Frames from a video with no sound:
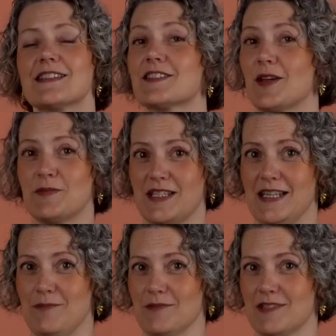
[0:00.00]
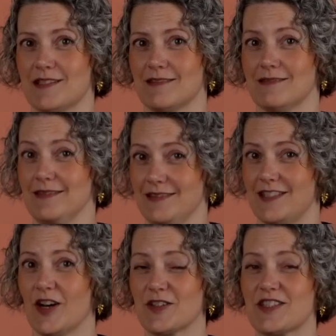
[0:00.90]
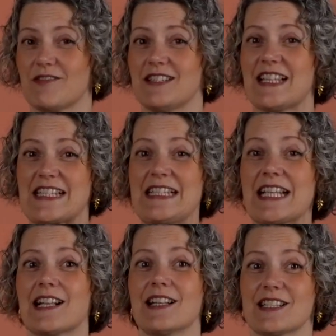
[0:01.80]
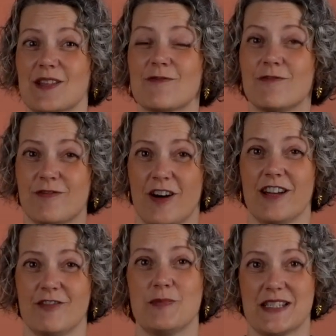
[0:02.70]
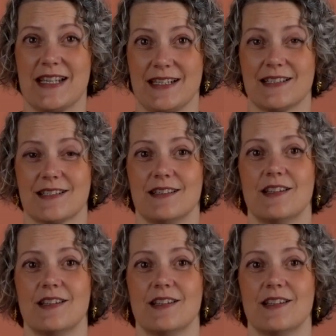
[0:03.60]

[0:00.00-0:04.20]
Some teams, the answer is as little as 5%